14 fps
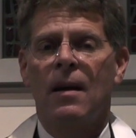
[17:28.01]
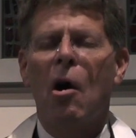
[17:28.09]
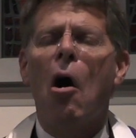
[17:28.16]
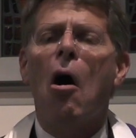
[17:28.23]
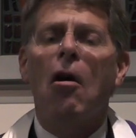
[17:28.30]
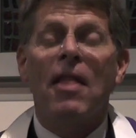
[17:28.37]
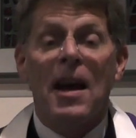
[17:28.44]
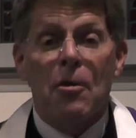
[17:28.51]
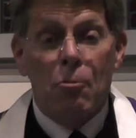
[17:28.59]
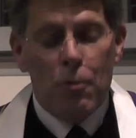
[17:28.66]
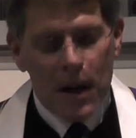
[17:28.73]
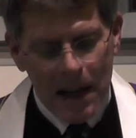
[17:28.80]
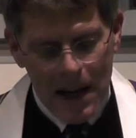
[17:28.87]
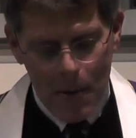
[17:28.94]
All they
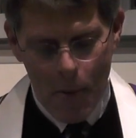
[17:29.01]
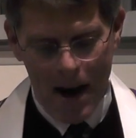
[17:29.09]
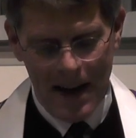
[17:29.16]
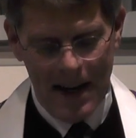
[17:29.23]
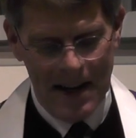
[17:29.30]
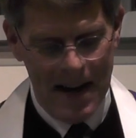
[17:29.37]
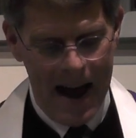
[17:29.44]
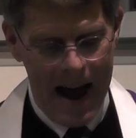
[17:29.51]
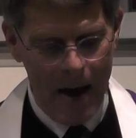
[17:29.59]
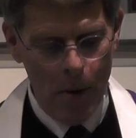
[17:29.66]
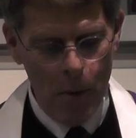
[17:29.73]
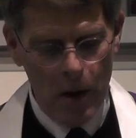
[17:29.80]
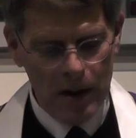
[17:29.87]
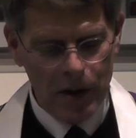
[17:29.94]
really wanted now
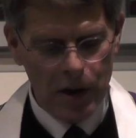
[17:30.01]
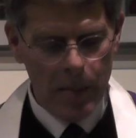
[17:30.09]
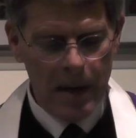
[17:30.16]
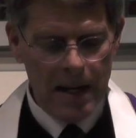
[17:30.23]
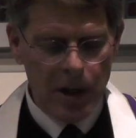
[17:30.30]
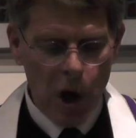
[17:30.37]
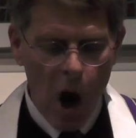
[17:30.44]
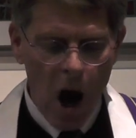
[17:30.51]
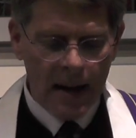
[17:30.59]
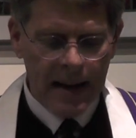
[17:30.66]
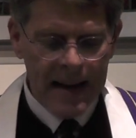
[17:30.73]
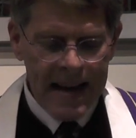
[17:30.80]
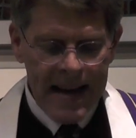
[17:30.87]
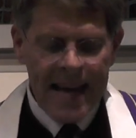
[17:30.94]
was to be taught
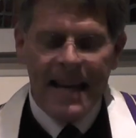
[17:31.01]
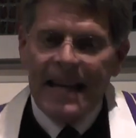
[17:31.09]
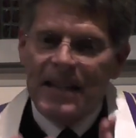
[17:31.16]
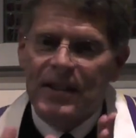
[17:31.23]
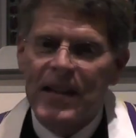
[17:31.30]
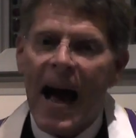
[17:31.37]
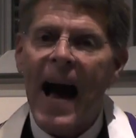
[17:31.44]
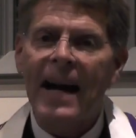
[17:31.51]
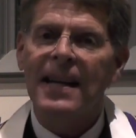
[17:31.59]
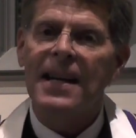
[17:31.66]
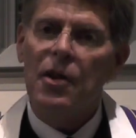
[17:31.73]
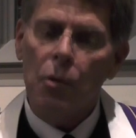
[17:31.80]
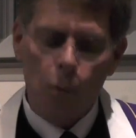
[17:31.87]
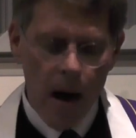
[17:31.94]
in
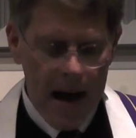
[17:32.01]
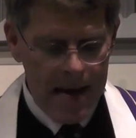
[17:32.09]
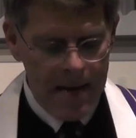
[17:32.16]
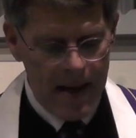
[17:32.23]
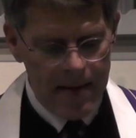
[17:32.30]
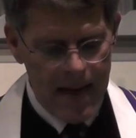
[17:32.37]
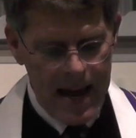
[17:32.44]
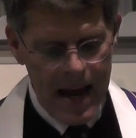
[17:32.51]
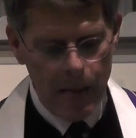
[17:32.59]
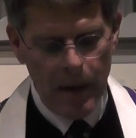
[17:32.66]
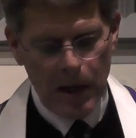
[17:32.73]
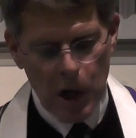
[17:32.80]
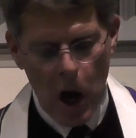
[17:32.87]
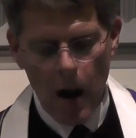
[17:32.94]
exactly the way that they had
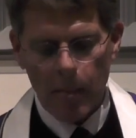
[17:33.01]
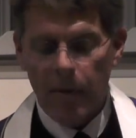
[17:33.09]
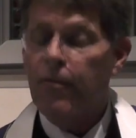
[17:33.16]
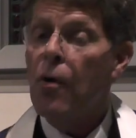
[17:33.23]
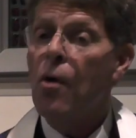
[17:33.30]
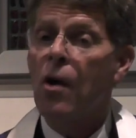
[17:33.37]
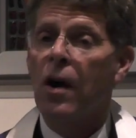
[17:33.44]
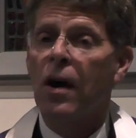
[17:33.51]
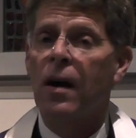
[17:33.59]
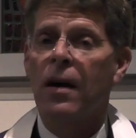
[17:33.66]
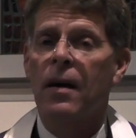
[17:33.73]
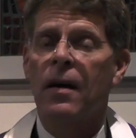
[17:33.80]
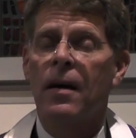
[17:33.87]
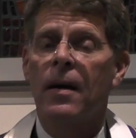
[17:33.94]
been taught before
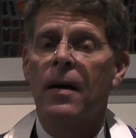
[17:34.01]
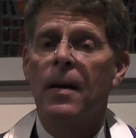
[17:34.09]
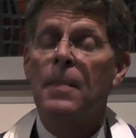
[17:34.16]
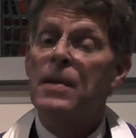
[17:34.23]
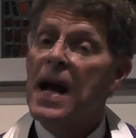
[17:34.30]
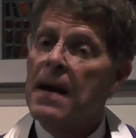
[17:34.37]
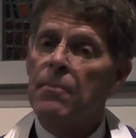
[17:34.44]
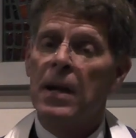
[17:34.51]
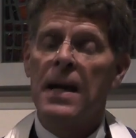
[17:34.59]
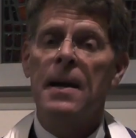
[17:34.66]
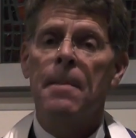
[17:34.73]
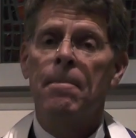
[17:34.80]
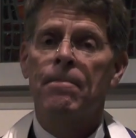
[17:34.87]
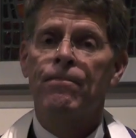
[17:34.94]
namely,
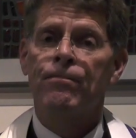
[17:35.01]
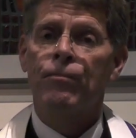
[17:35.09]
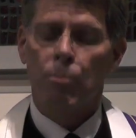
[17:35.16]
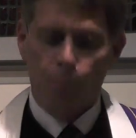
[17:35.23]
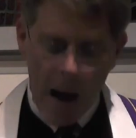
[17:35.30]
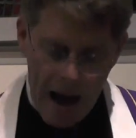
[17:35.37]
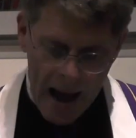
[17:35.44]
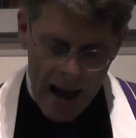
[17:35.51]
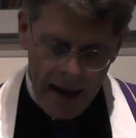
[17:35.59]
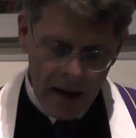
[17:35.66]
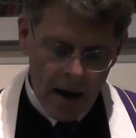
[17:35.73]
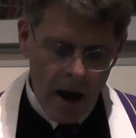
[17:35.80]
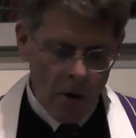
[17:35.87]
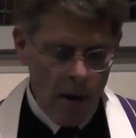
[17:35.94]
by
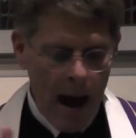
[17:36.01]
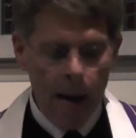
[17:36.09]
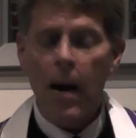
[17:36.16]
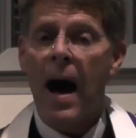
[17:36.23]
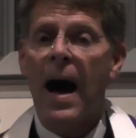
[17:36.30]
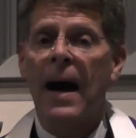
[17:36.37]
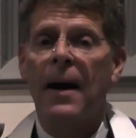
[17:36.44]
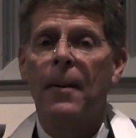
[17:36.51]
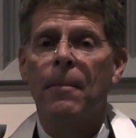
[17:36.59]
a rabbi